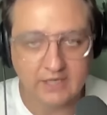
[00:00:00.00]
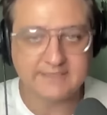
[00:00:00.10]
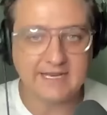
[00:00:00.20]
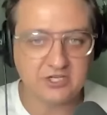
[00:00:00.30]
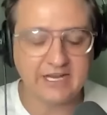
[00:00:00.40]

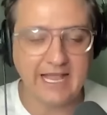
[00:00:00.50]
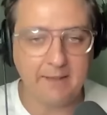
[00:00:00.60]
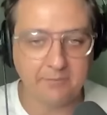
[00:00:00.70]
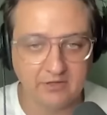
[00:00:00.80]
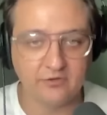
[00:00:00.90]
attention
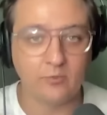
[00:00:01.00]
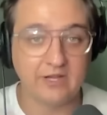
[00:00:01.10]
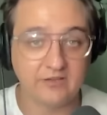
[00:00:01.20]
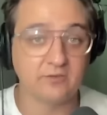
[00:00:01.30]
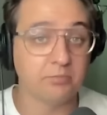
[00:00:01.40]
capitalism
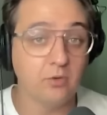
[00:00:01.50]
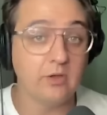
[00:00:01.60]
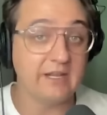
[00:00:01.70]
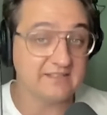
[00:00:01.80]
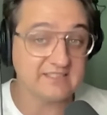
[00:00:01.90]
when it's
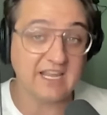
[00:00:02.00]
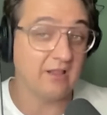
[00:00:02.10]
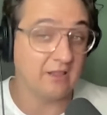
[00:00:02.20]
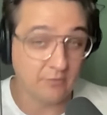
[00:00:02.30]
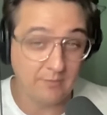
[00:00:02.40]
deployed at scale.